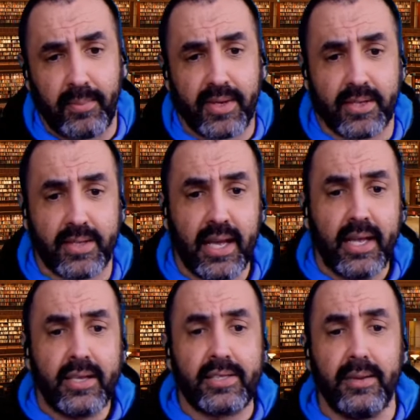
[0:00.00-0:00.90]
because
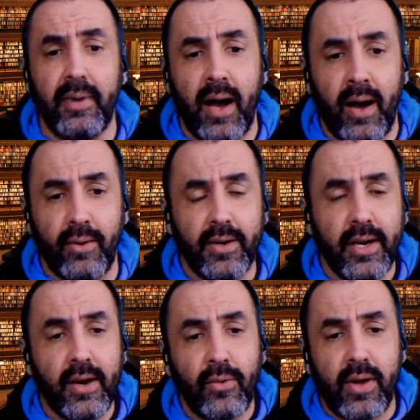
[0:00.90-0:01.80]
somehow
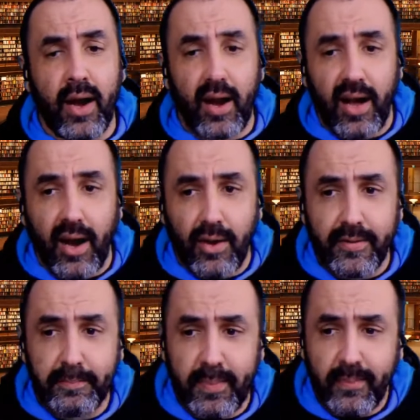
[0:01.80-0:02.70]
we are
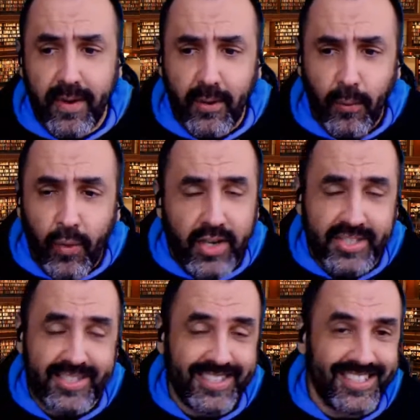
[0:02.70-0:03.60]
our
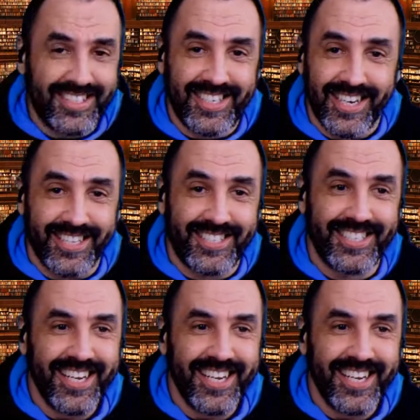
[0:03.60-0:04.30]
worst judge.